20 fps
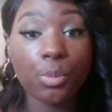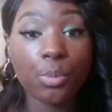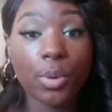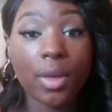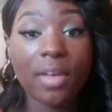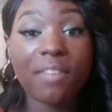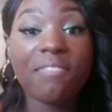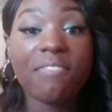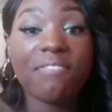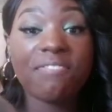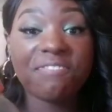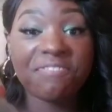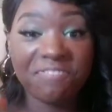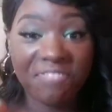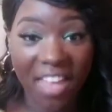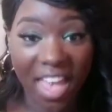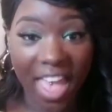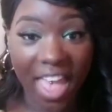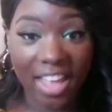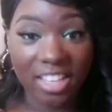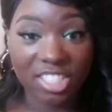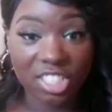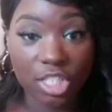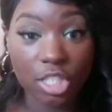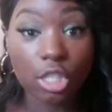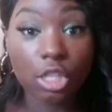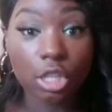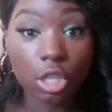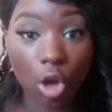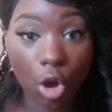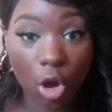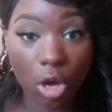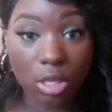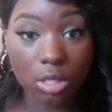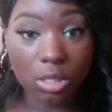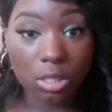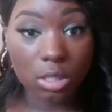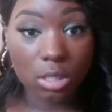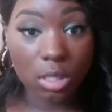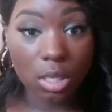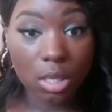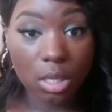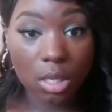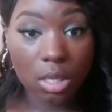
with fat loss.